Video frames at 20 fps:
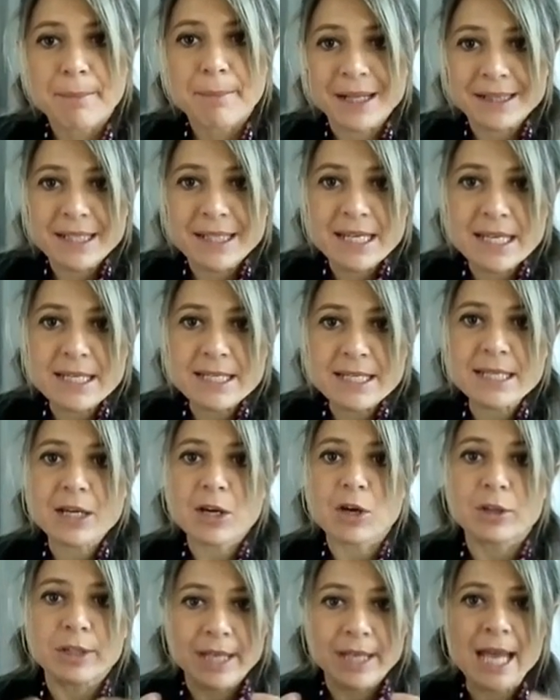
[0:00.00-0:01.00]
but this
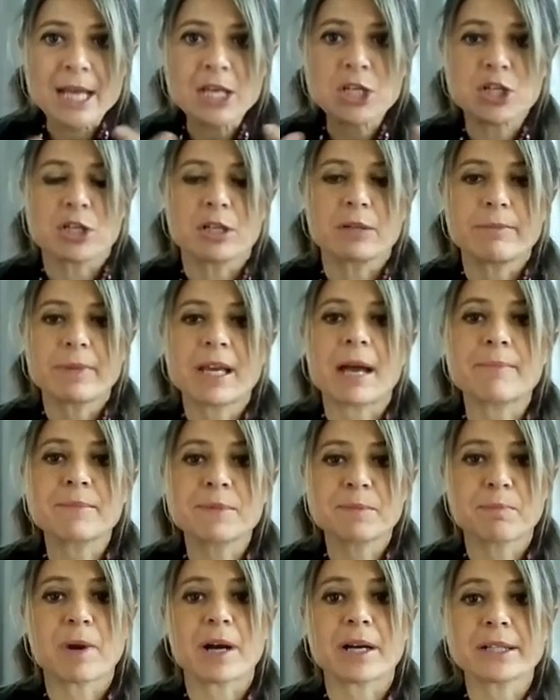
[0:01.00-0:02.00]
connection
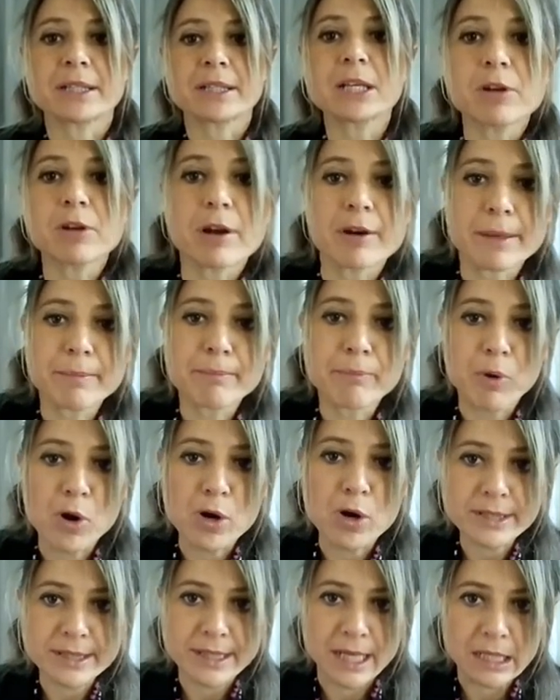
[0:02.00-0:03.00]
becomes particularly
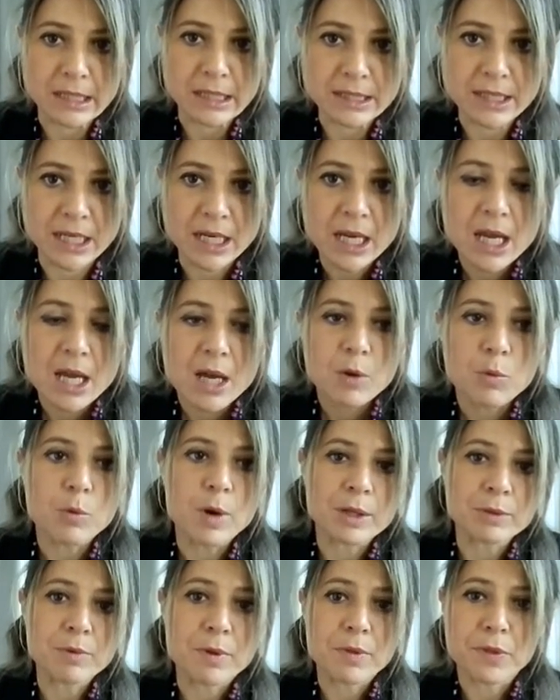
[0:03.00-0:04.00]
important
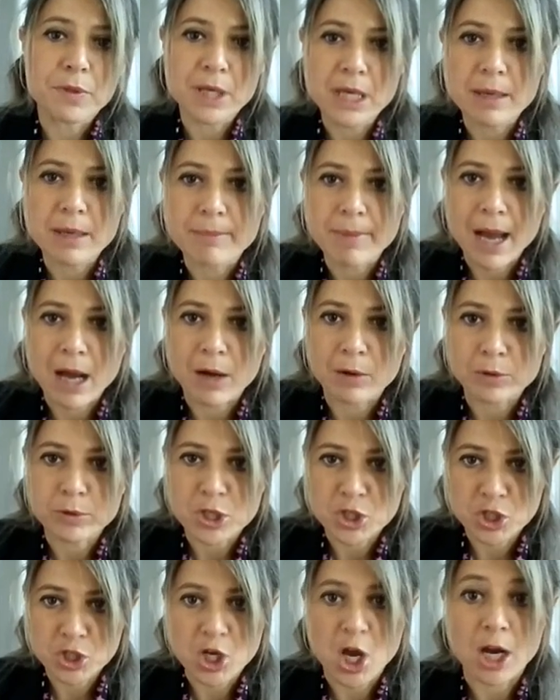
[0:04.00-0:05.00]
when we think about
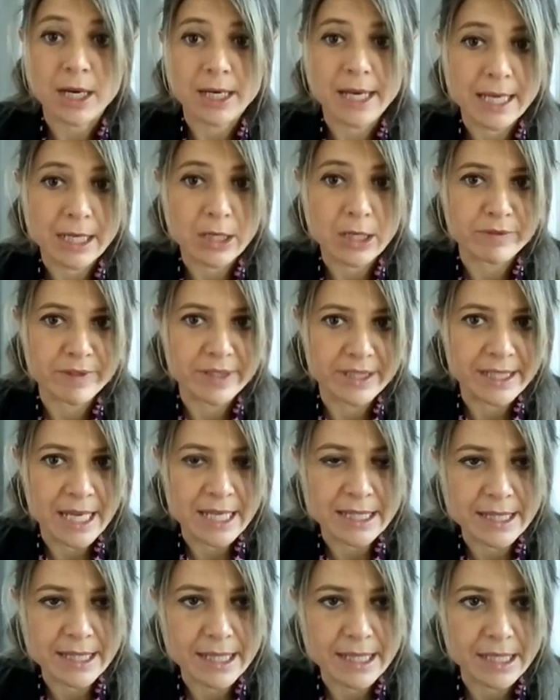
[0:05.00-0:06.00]
a shock like
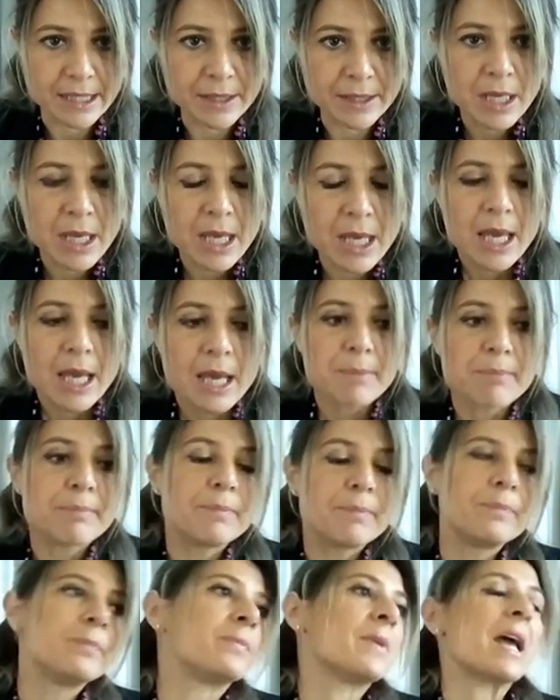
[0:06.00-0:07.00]
COVID-19.
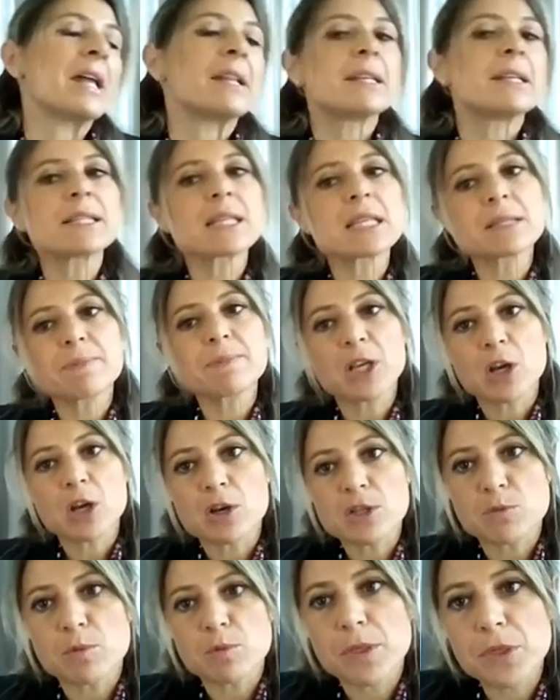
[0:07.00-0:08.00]
And this is
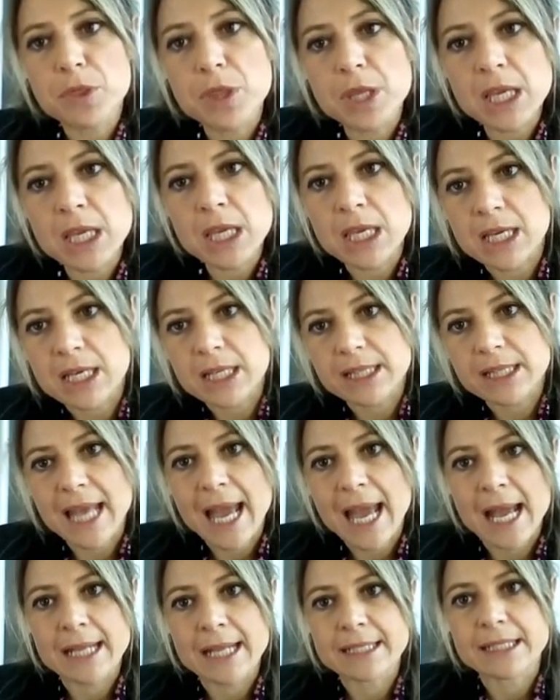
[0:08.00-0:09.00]
because we think
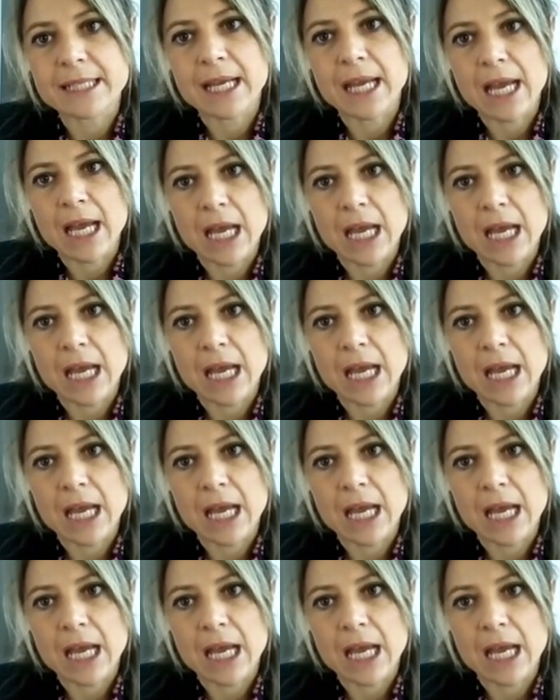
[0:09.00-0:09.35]
that